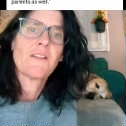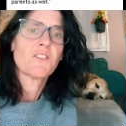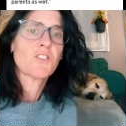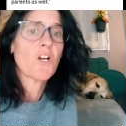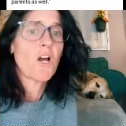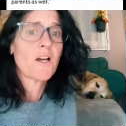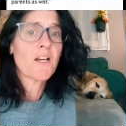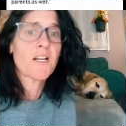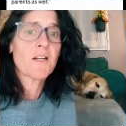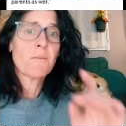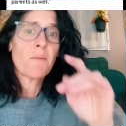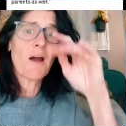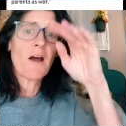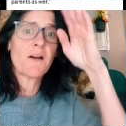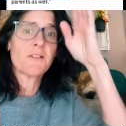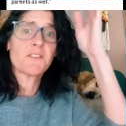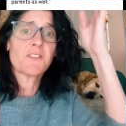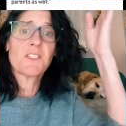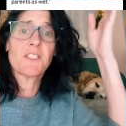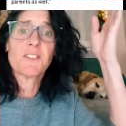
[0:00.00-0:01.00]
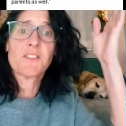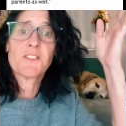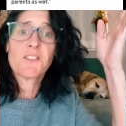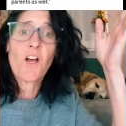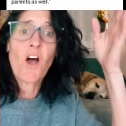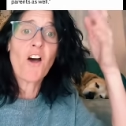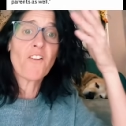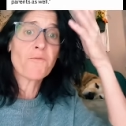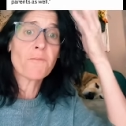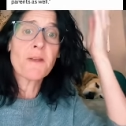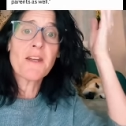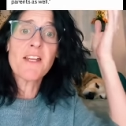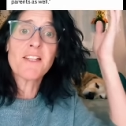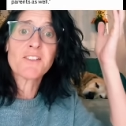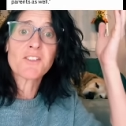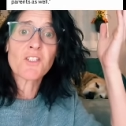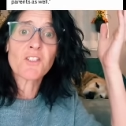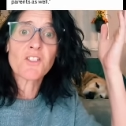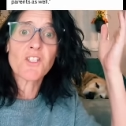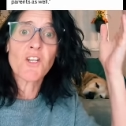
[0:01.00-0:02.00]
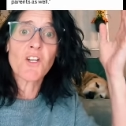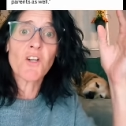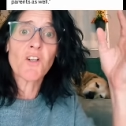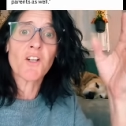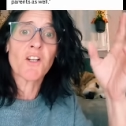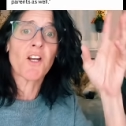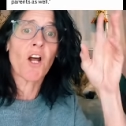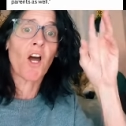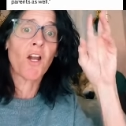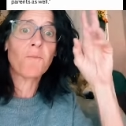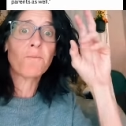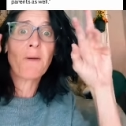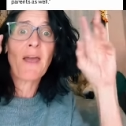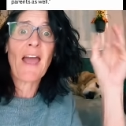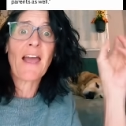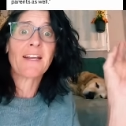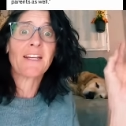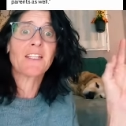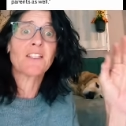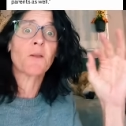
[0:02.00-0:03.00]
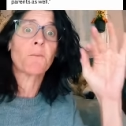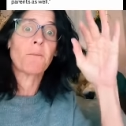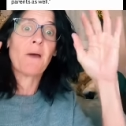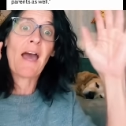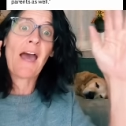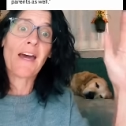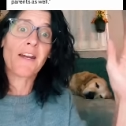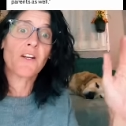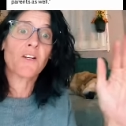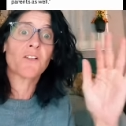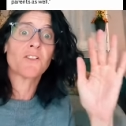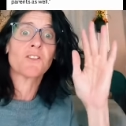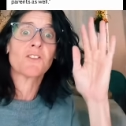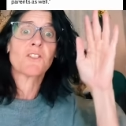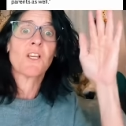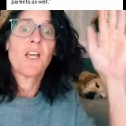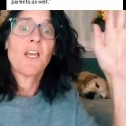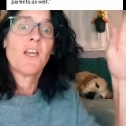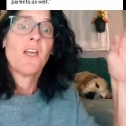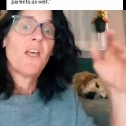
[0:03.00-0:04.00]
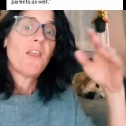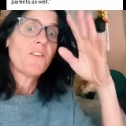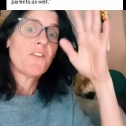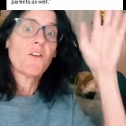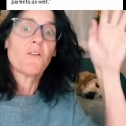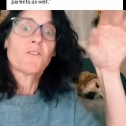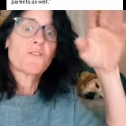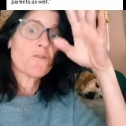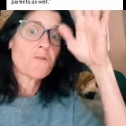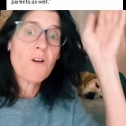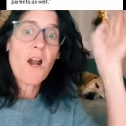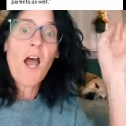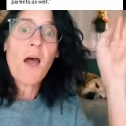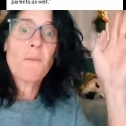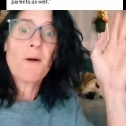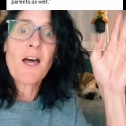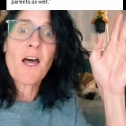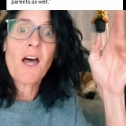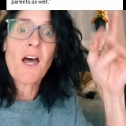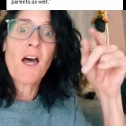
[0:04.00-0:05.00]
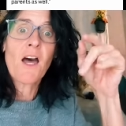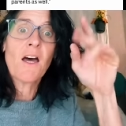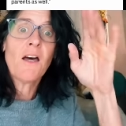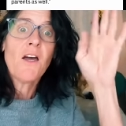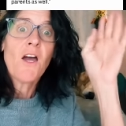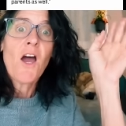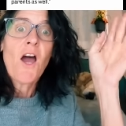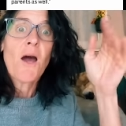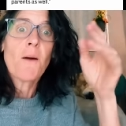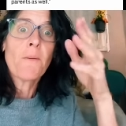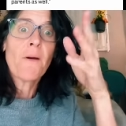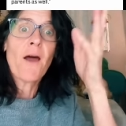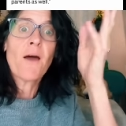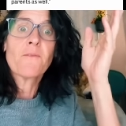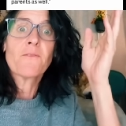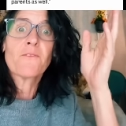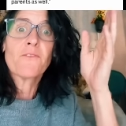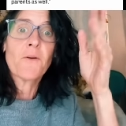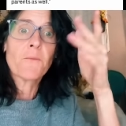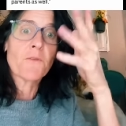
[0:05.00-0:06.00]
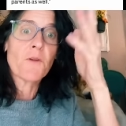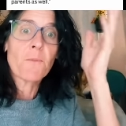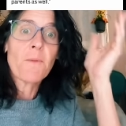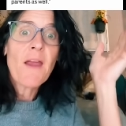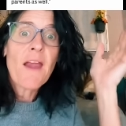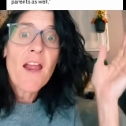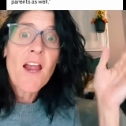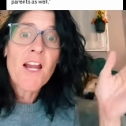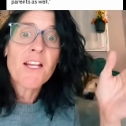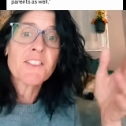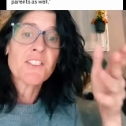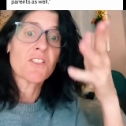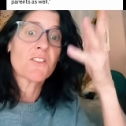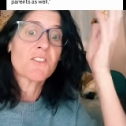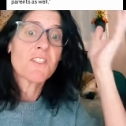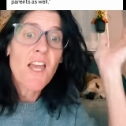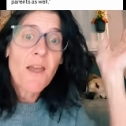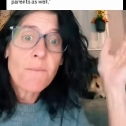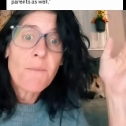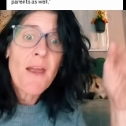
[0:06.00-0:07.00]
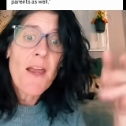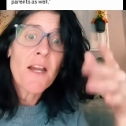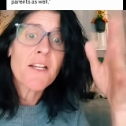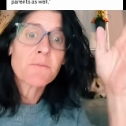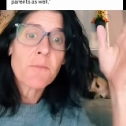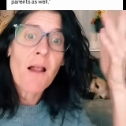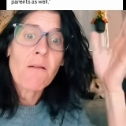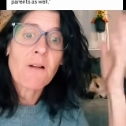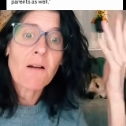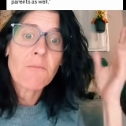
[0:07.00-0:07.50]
talking about this Hoffman Institute and unpacking the patterns, you know, trauma from your parents and step parents, blah, blah,